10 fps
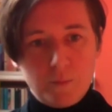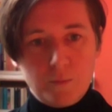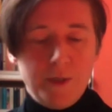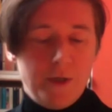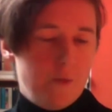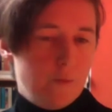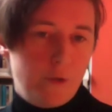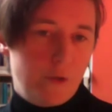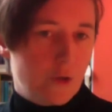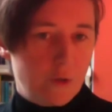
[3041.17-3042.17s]
you know,
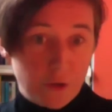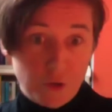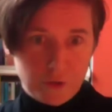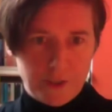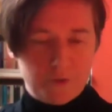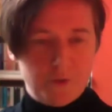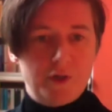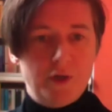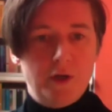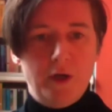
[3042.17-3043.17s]
good
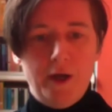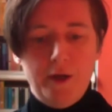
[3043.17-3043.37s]
literature. I